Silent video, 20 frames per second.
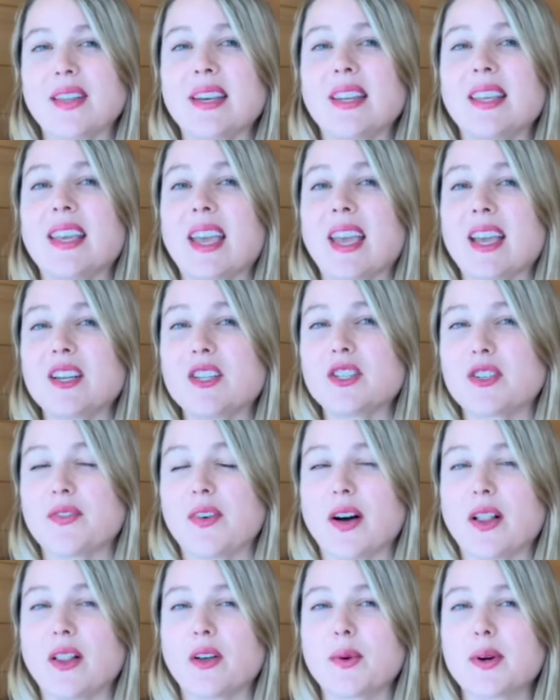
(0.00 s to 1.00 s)
engaged
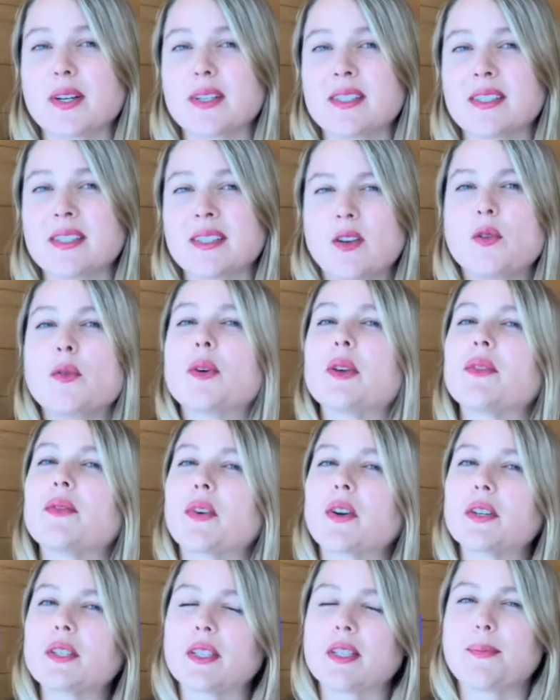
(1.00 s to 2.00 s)
followers who
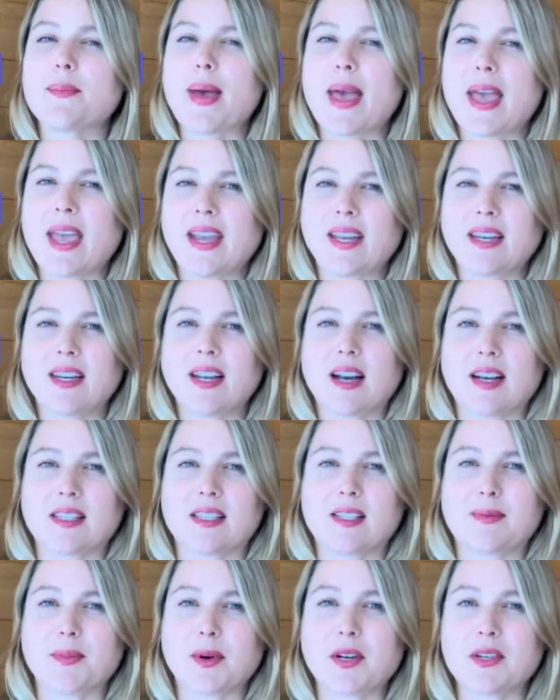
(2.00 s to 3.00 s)
convert into paying
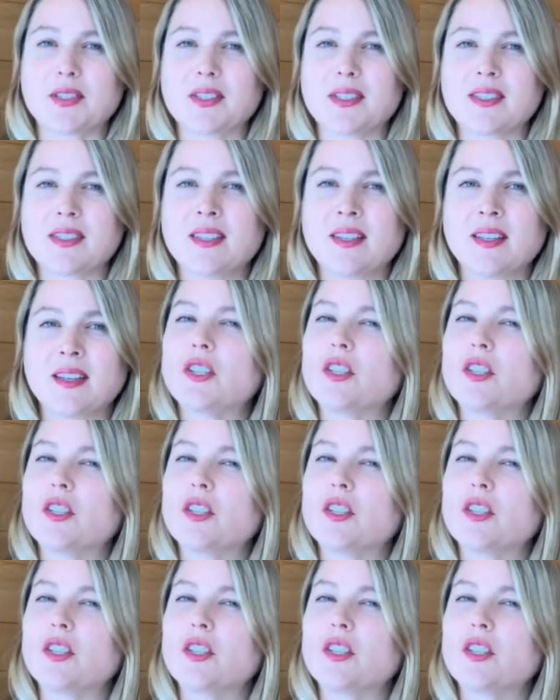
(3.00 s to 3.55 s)
customers.